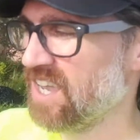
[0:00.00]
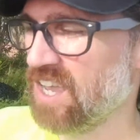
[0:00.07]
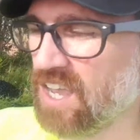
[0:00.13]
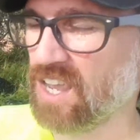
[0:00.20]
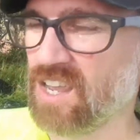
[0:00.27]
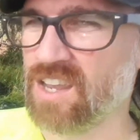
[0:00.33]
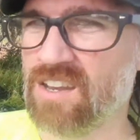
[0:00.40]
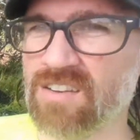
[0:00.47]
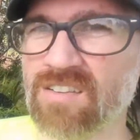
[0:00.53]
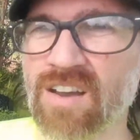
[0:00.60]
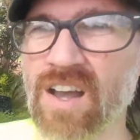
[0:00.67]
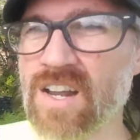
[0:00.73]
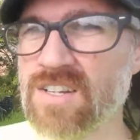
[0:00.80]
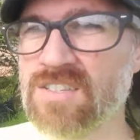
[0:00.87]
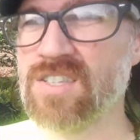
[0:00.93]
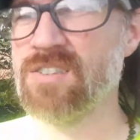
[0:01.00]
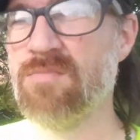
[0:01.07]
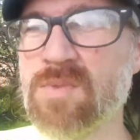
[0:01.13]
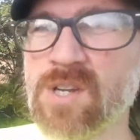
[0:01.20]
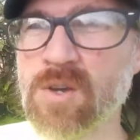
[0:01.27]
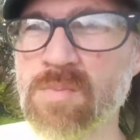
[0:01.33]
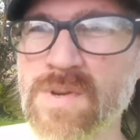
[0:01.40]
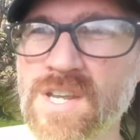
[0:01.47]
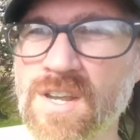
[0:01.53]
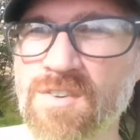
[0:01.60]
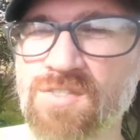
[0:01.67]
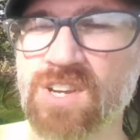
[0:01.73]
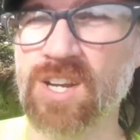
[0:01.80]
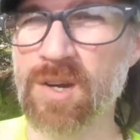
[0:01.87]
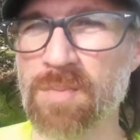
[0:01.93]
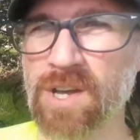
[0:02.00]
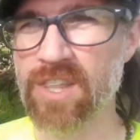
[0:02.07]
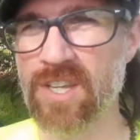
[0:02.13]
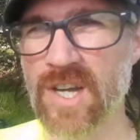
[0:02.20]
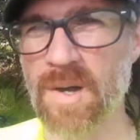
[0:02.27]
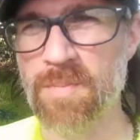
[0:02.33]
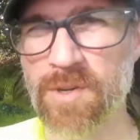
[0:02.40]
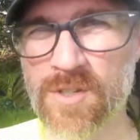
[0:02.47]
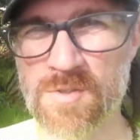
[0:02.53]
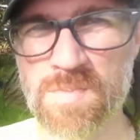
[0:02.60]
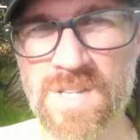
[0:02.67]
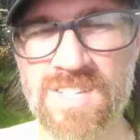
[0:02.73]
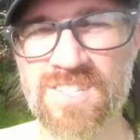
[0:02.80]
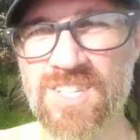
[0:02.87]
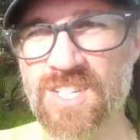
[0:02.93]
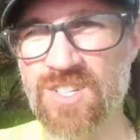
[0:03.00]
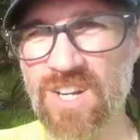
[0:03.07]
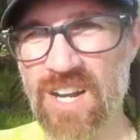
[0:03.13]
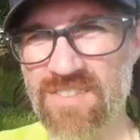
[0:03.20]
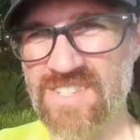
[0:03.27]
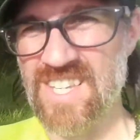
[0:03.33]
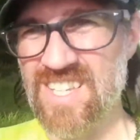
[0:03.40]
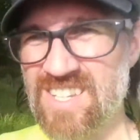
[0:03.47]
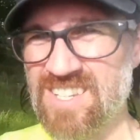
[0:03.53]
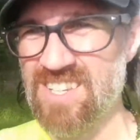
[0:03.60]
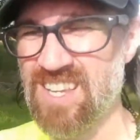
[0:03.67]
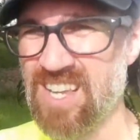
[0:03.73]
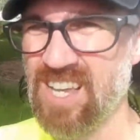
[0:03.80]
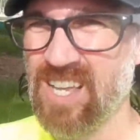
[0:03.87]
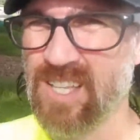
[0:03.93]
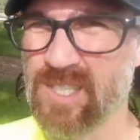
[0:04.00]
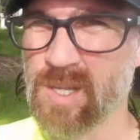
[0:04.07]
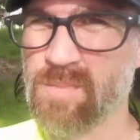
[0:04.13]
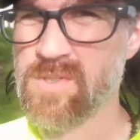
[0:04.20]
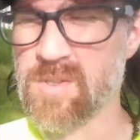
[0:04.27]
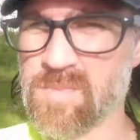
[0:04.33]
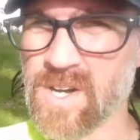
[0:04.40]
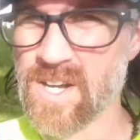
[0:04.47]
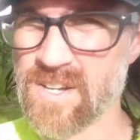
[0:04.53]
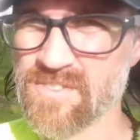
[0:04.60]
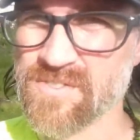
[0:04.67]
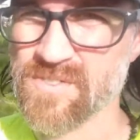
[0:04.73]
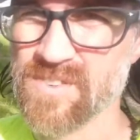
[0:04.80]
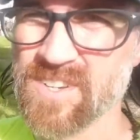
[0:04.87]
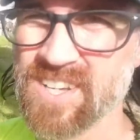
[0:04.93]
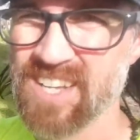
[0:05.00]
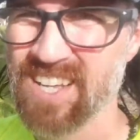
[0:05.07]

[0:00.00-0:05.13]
And I just leave them an opening over here by the compost bins. He drives in, dumps them off,